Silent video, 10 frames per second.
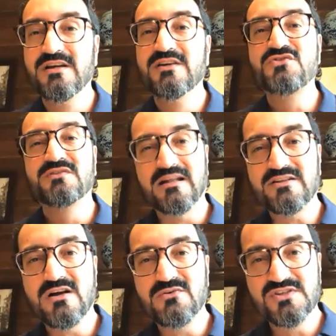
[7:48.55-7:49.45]
So that's
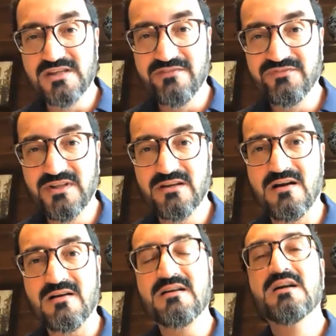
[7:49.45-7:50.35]
how safe they
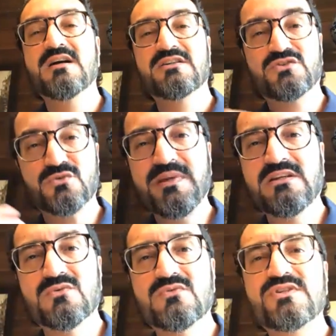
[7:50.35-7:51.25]
are to be
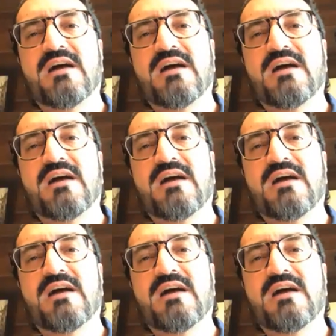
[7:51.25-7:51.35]
used.